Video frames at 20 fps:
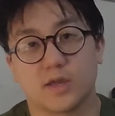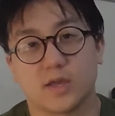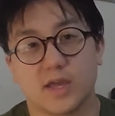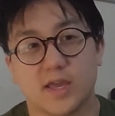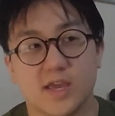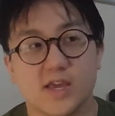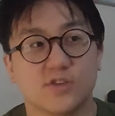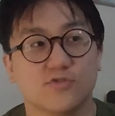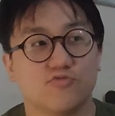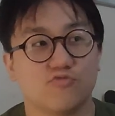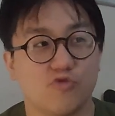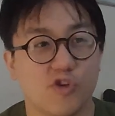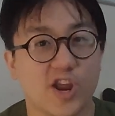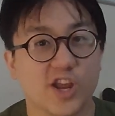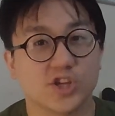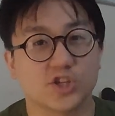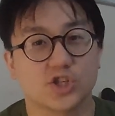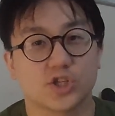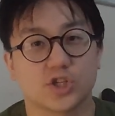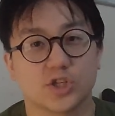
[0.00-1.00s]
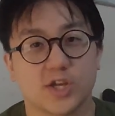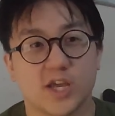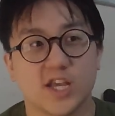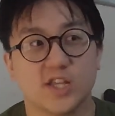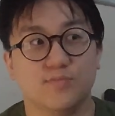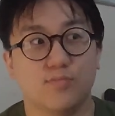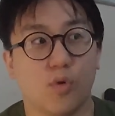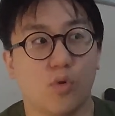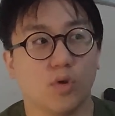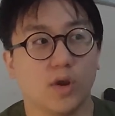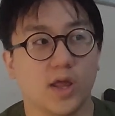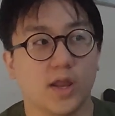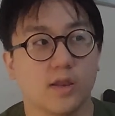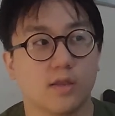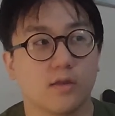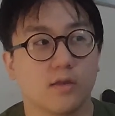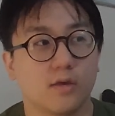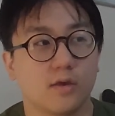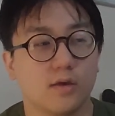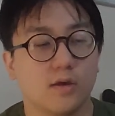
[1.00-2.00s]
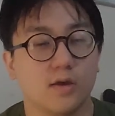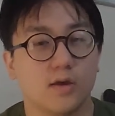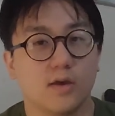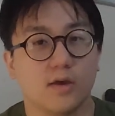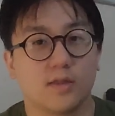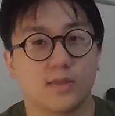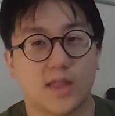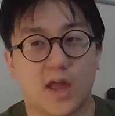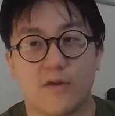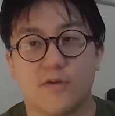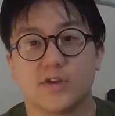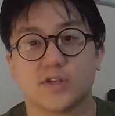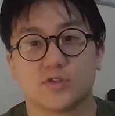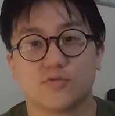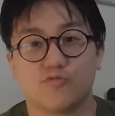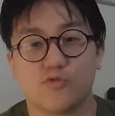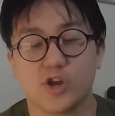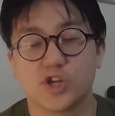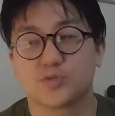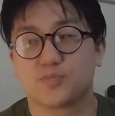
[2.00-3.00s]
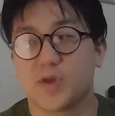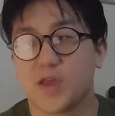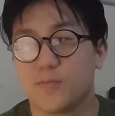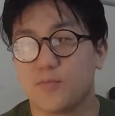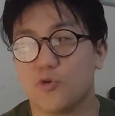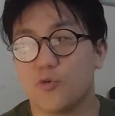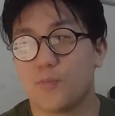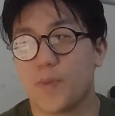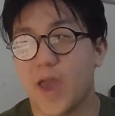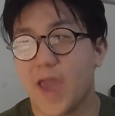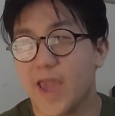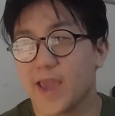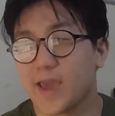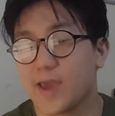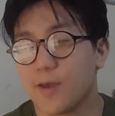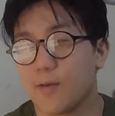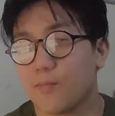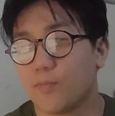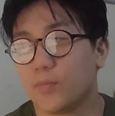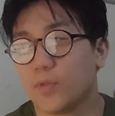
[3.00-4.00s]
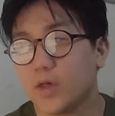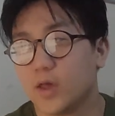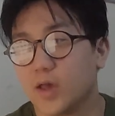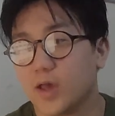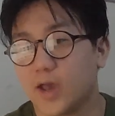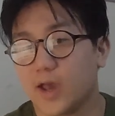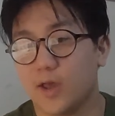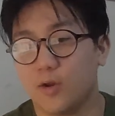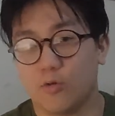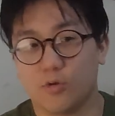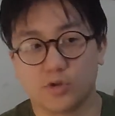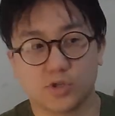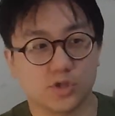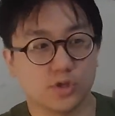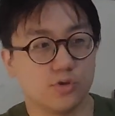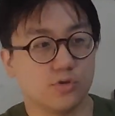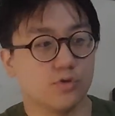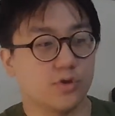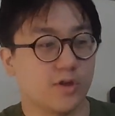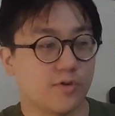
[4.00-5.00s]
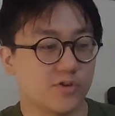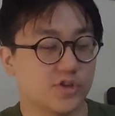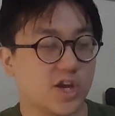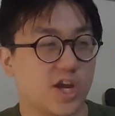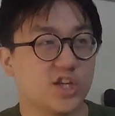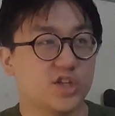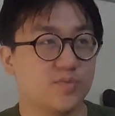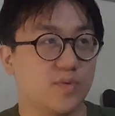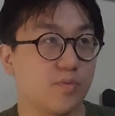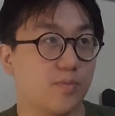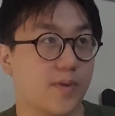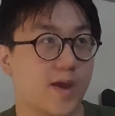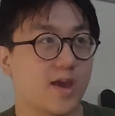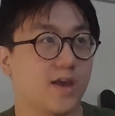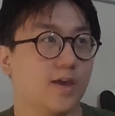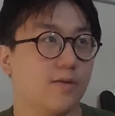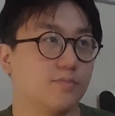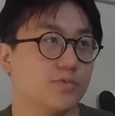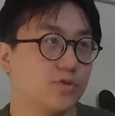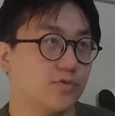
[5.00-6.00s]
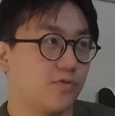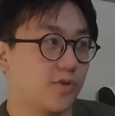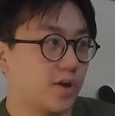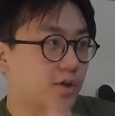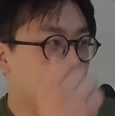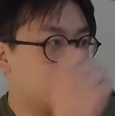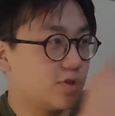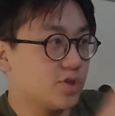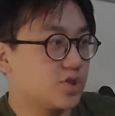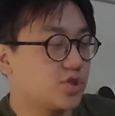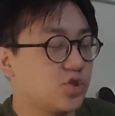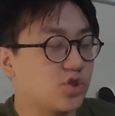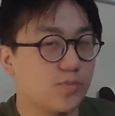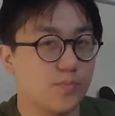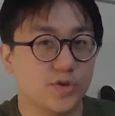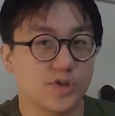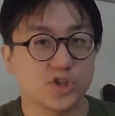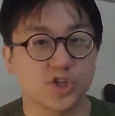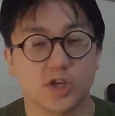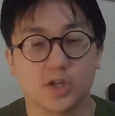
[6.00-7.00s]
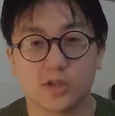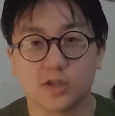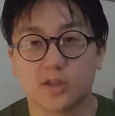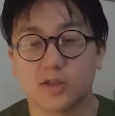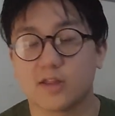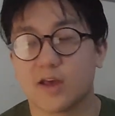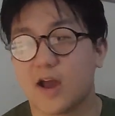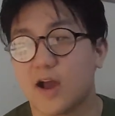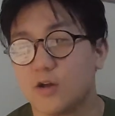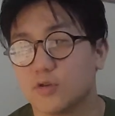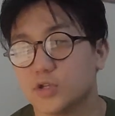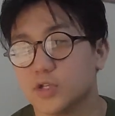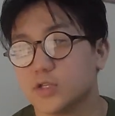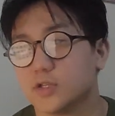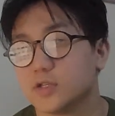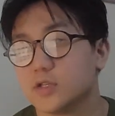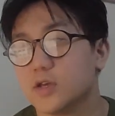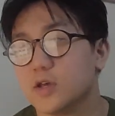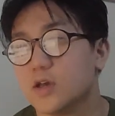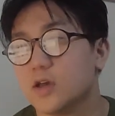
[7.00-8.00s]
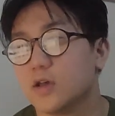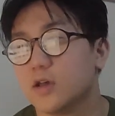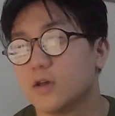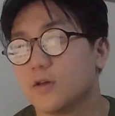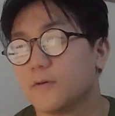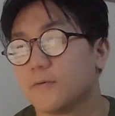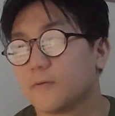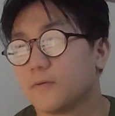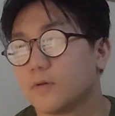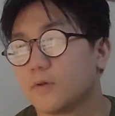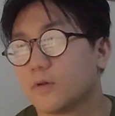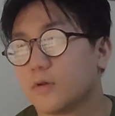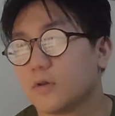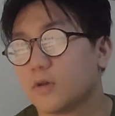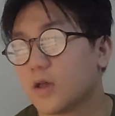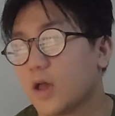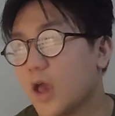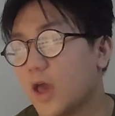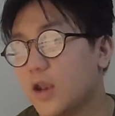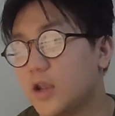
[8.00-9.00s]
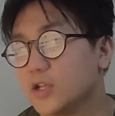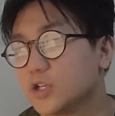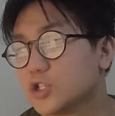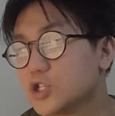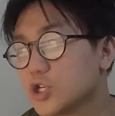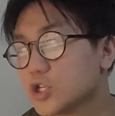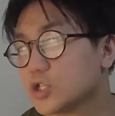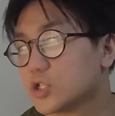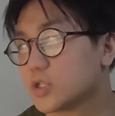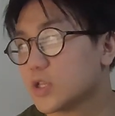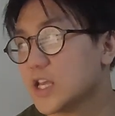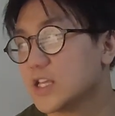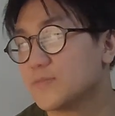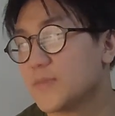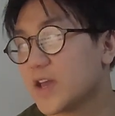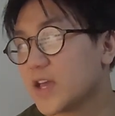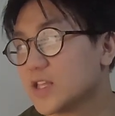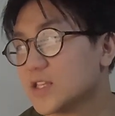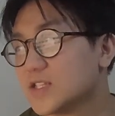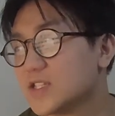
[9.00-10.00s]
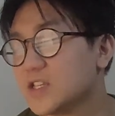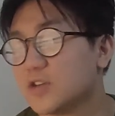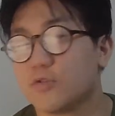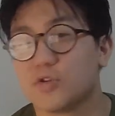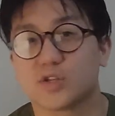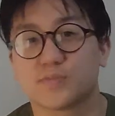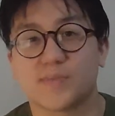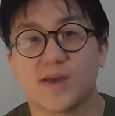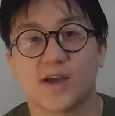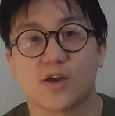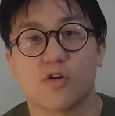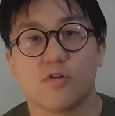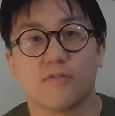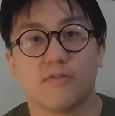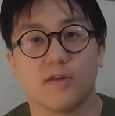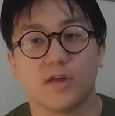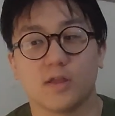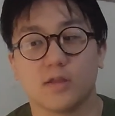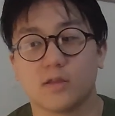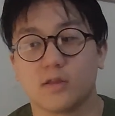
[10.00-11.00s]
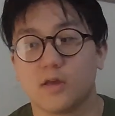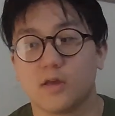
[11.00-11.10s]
He is rich. He's balling. There is rich people paying him in order to do rich Asian people paying him to fucking do this stupid shit in their houses. And it's just he's making serious bank off it.